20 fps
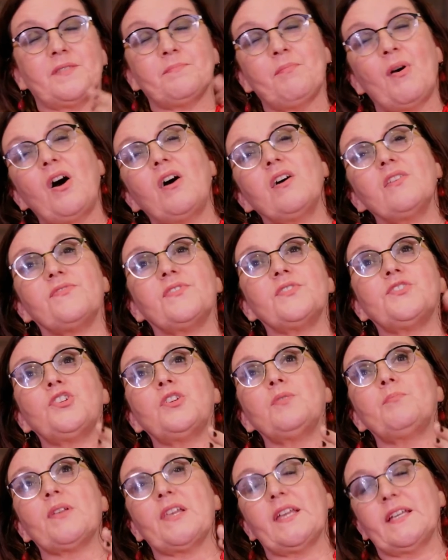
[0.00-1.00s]
part of the
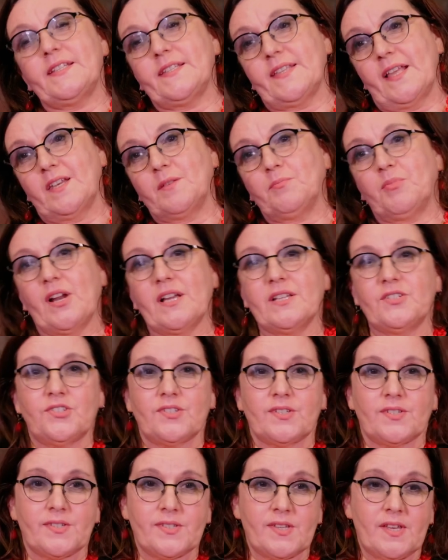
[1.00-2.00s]
Jubilee
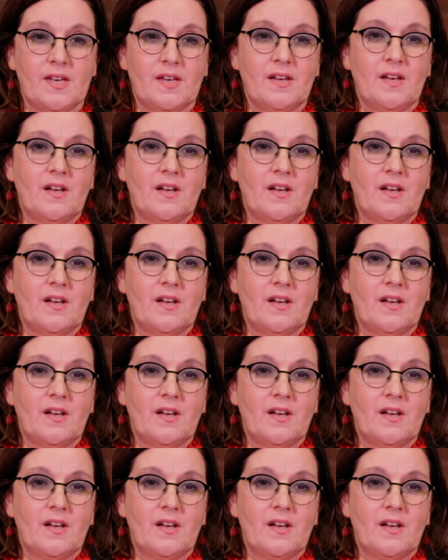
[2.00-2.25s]
celebrations.